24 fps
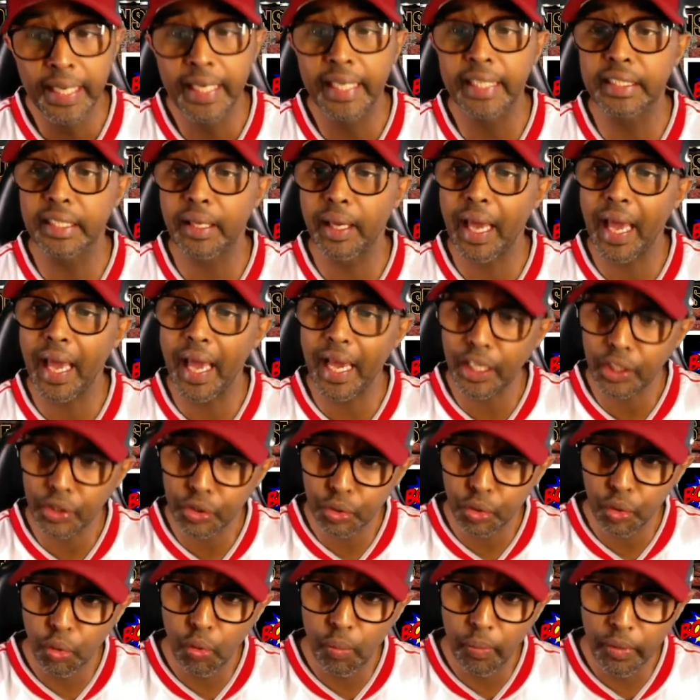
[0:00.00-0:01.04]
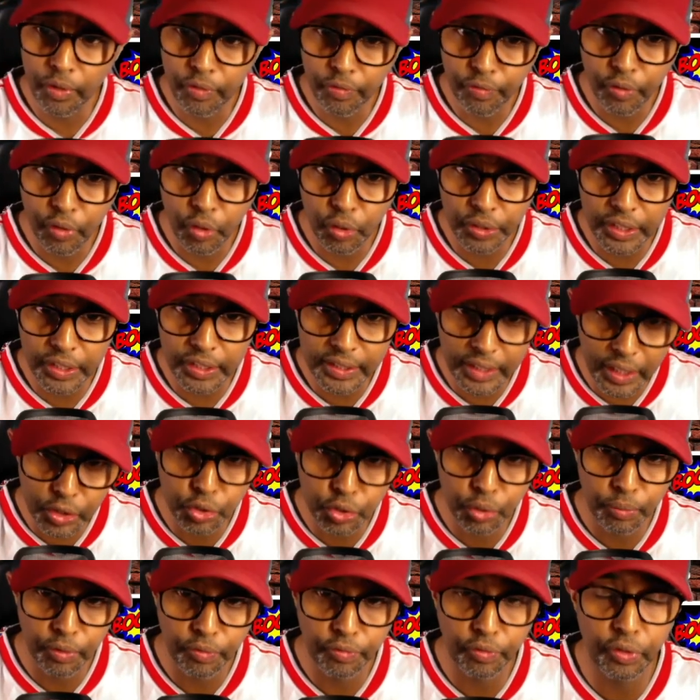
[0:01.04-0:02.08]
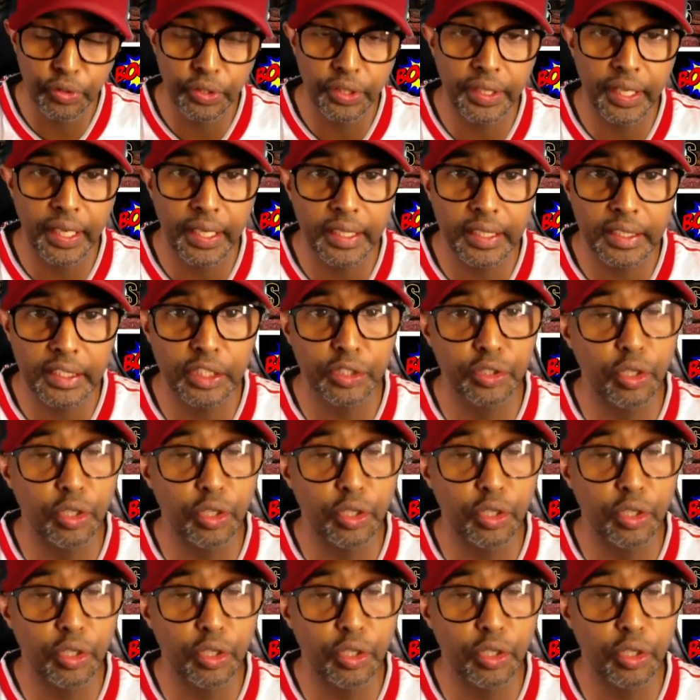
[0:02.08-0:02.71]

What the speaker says: He's an actual midfielder, central midfielder that is.